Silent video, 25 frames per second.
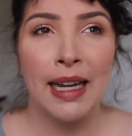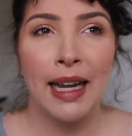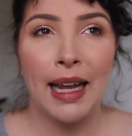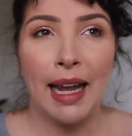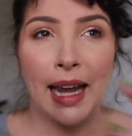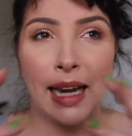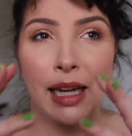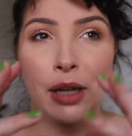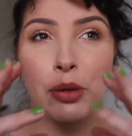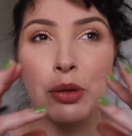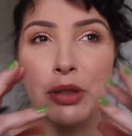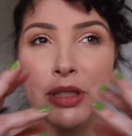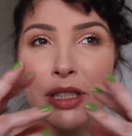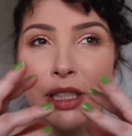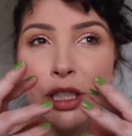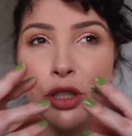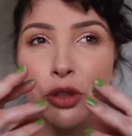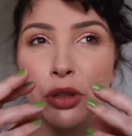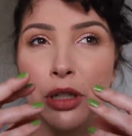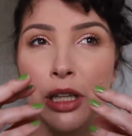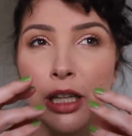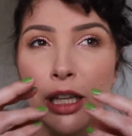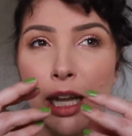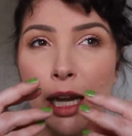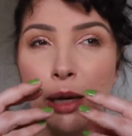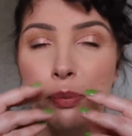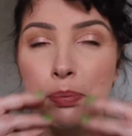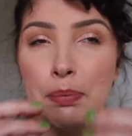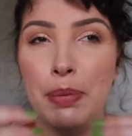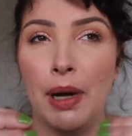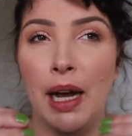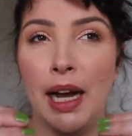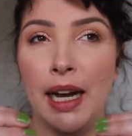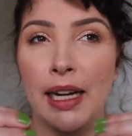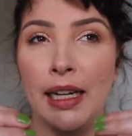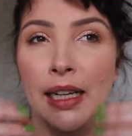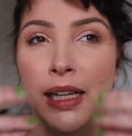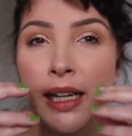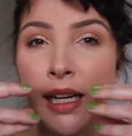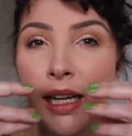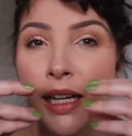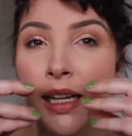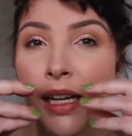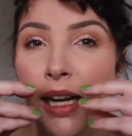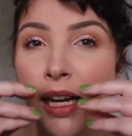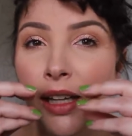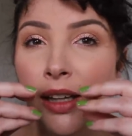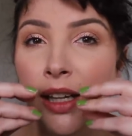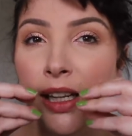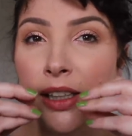and it was literally like biting in
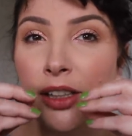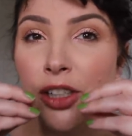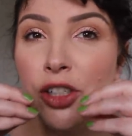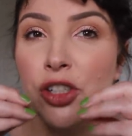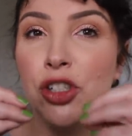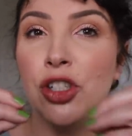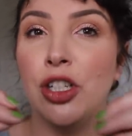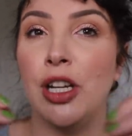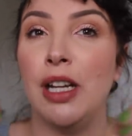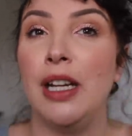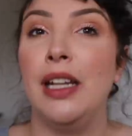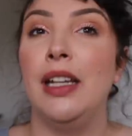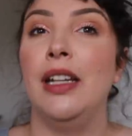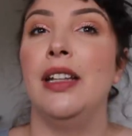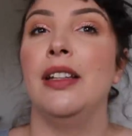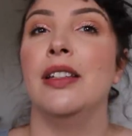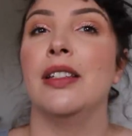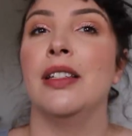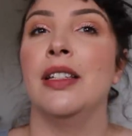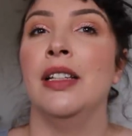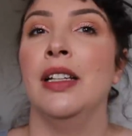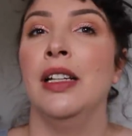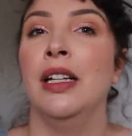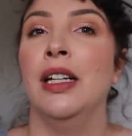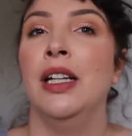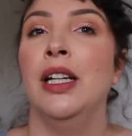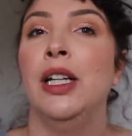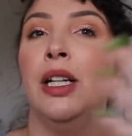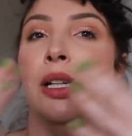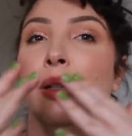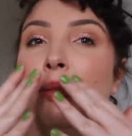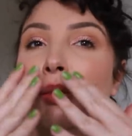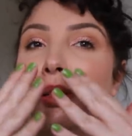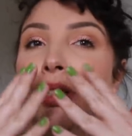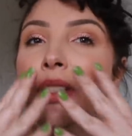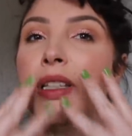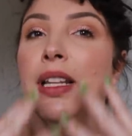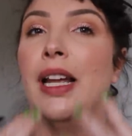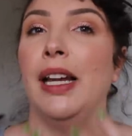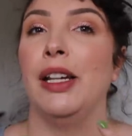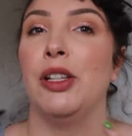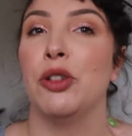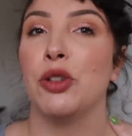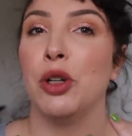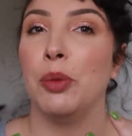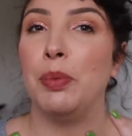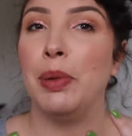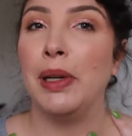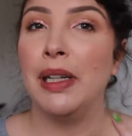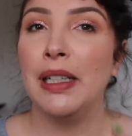and like the cheese was like
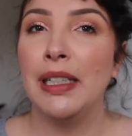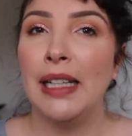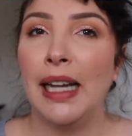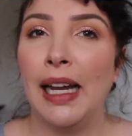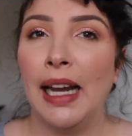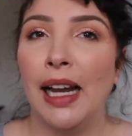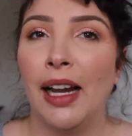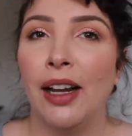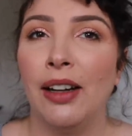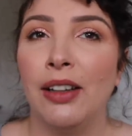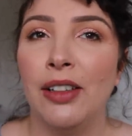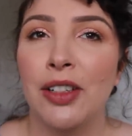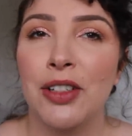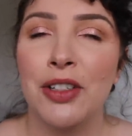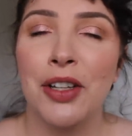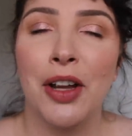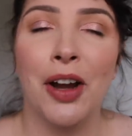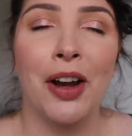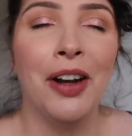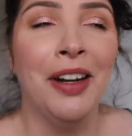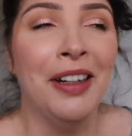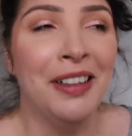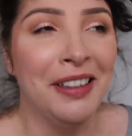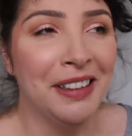dripping down. So